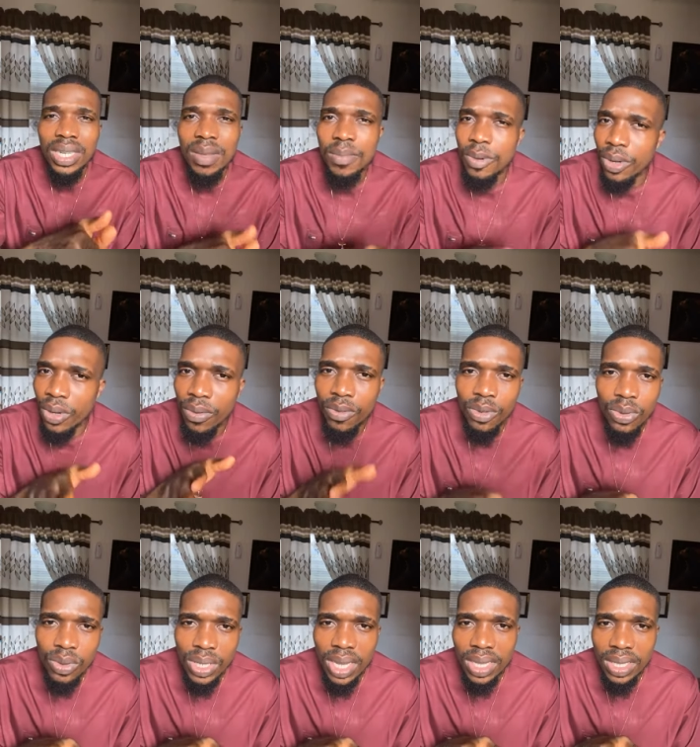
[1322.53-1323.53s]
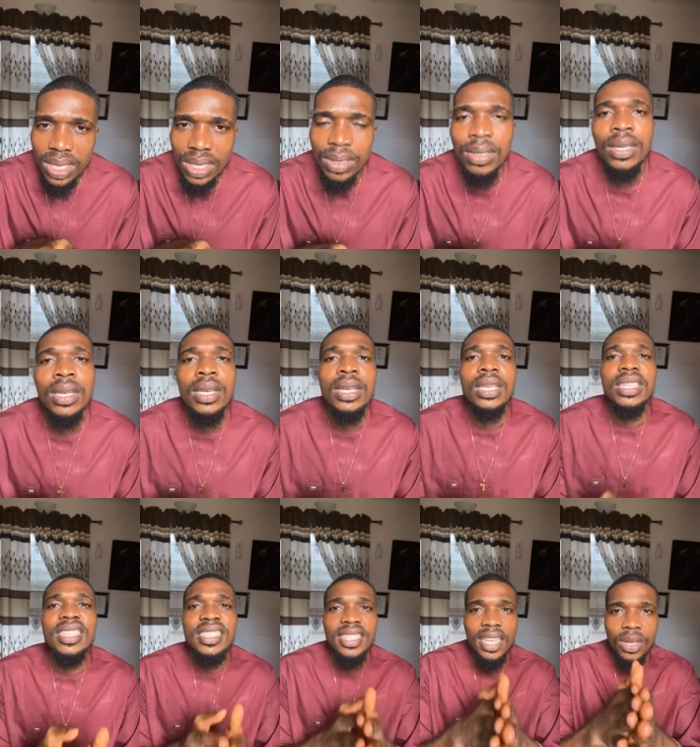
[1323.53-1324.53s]
within a period of 2 years.
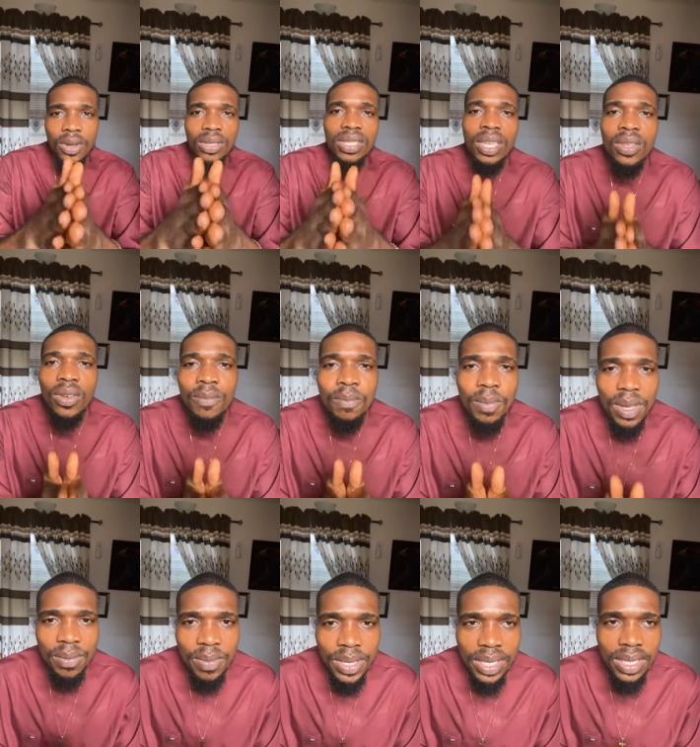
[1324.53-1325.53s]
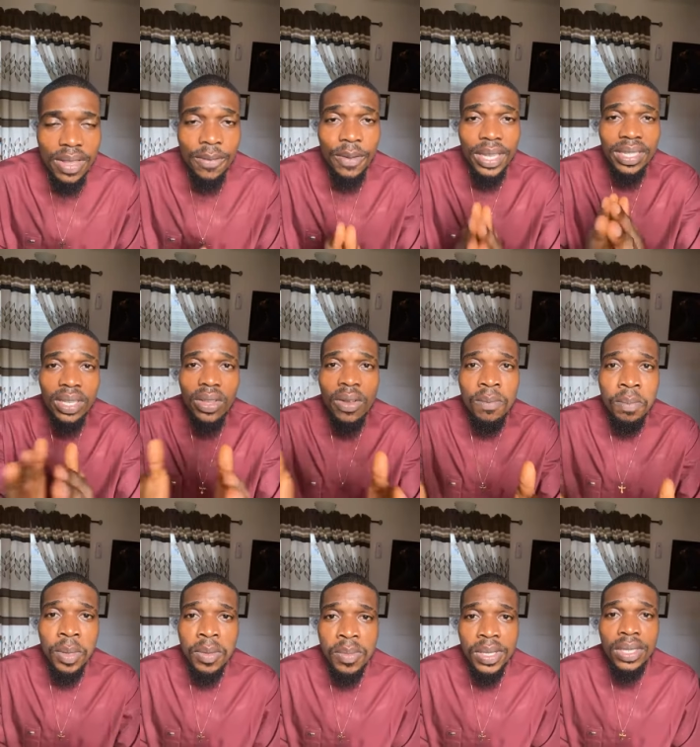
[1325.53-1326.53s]
The second set of babies, the first set
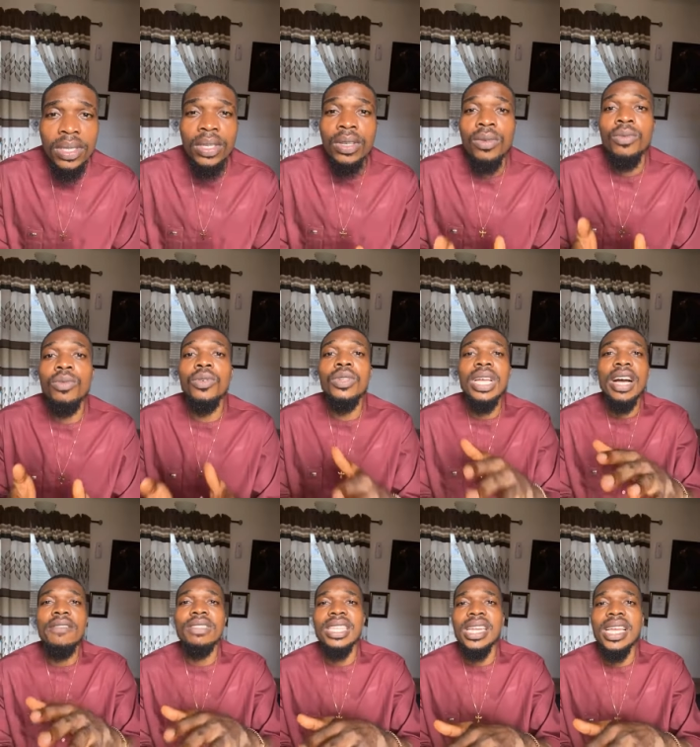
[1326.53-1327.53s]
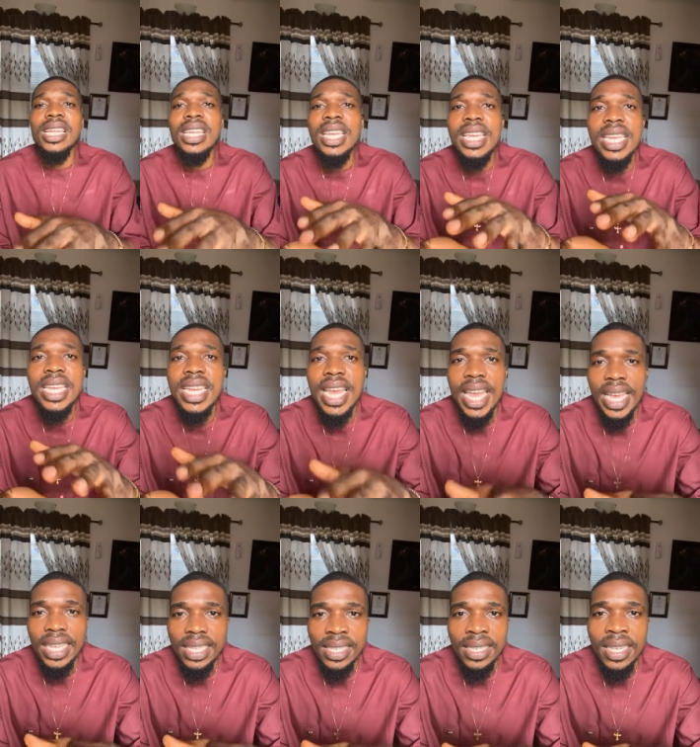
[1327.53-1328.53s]
of babies would have started laying
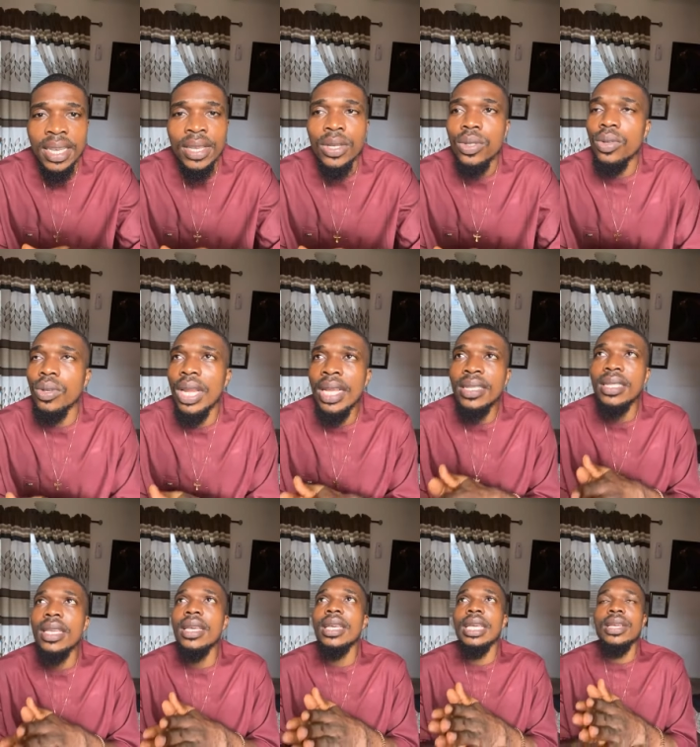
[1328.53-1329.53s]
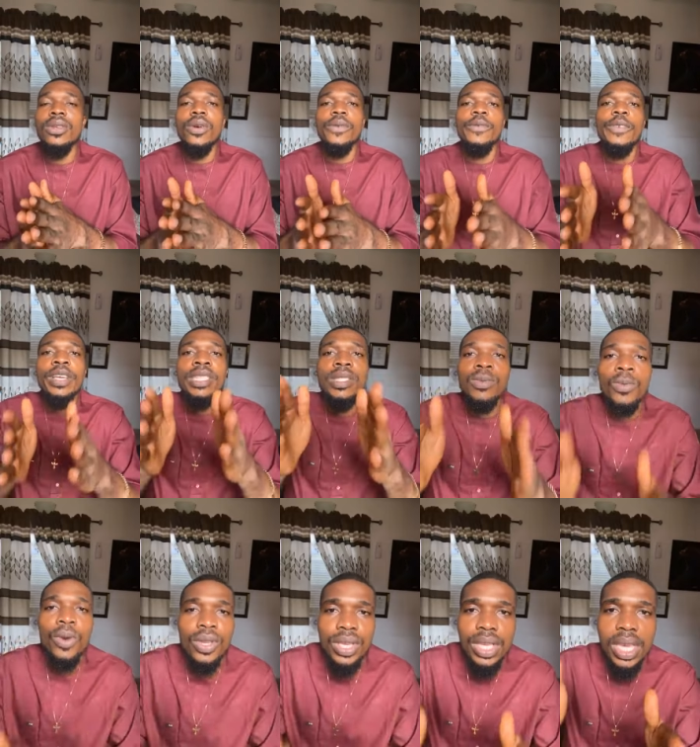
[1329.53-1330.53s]
eggs. So let's say in your first
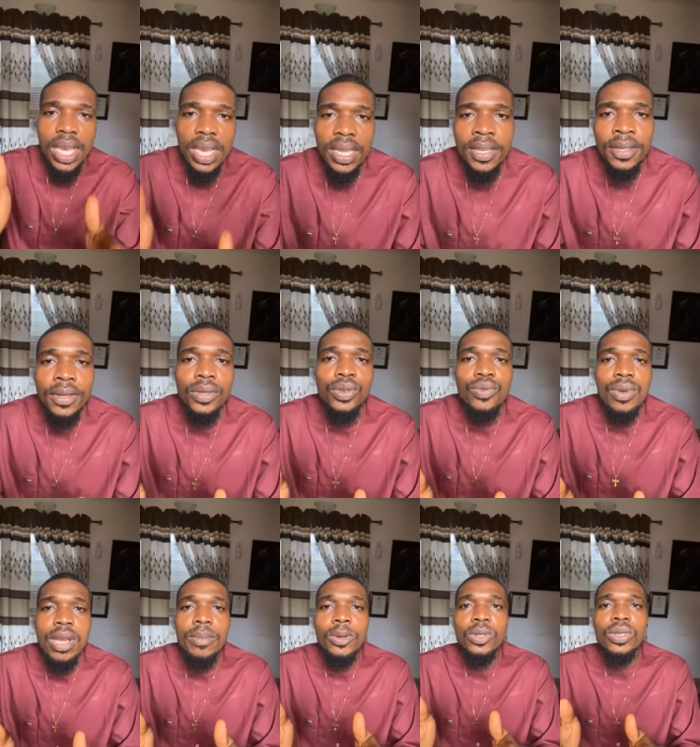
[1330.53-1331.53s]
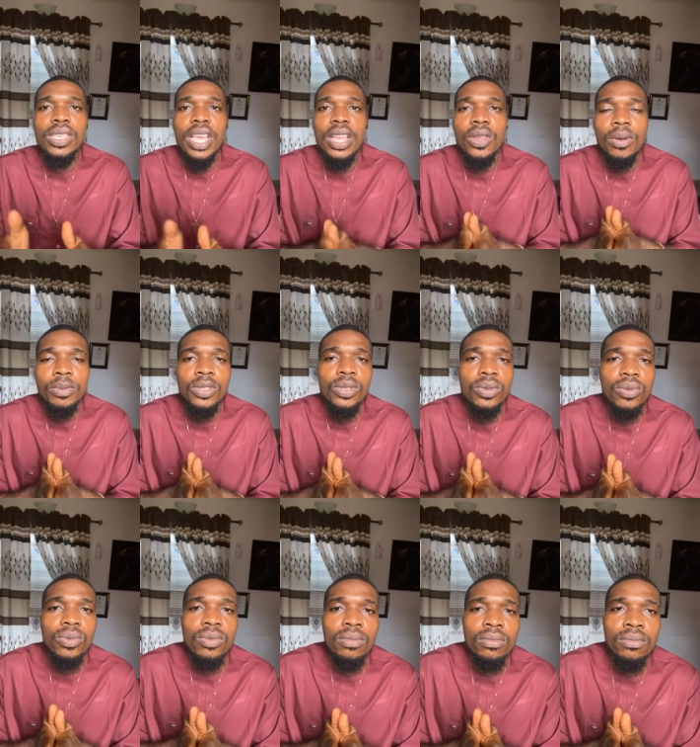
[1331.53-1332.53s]
1 year, you were able to get up
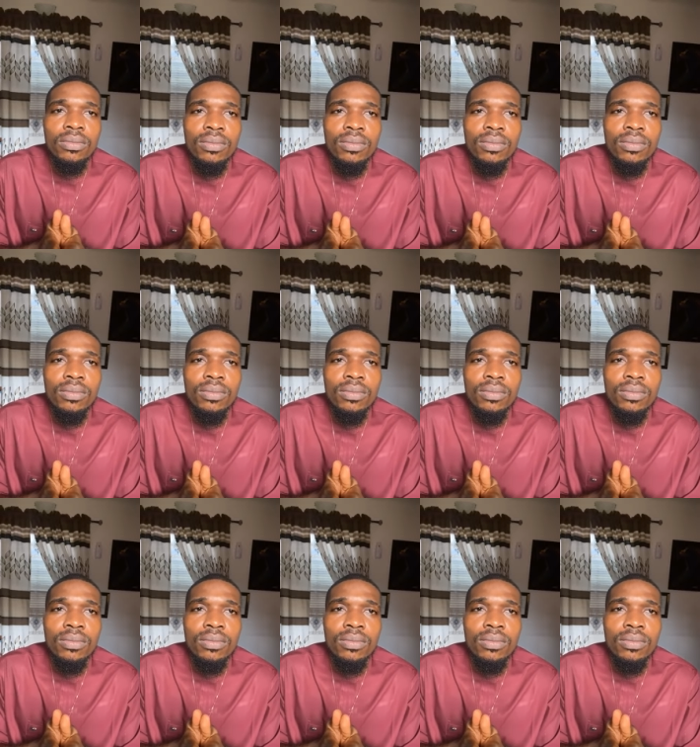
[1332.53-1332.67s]
to